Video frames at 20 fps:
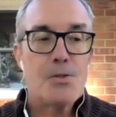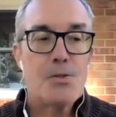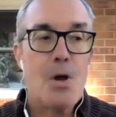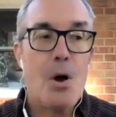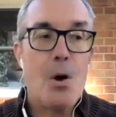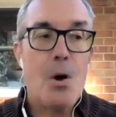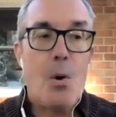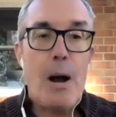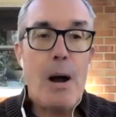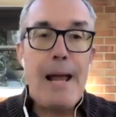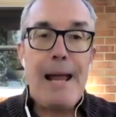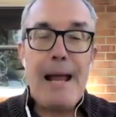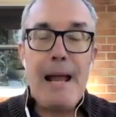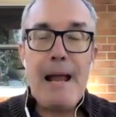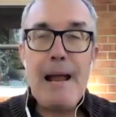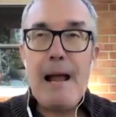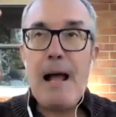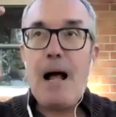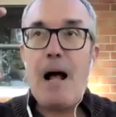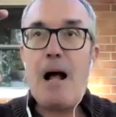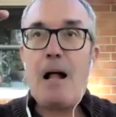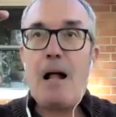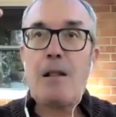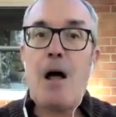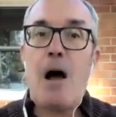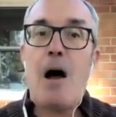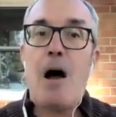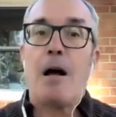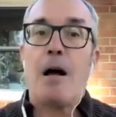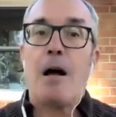So
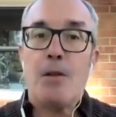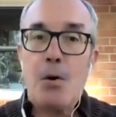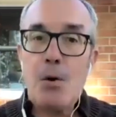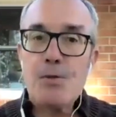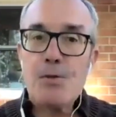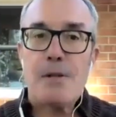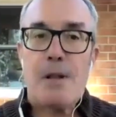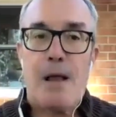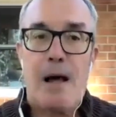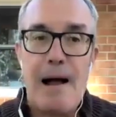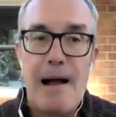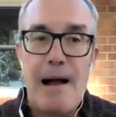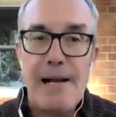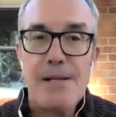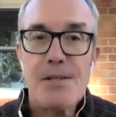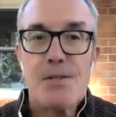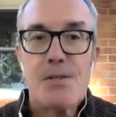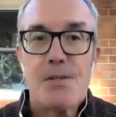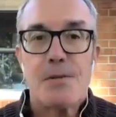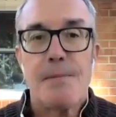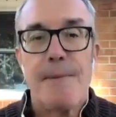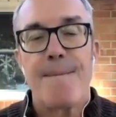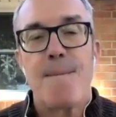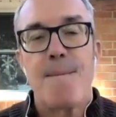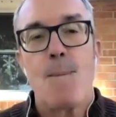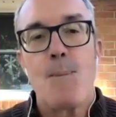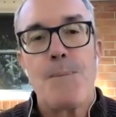along those lines,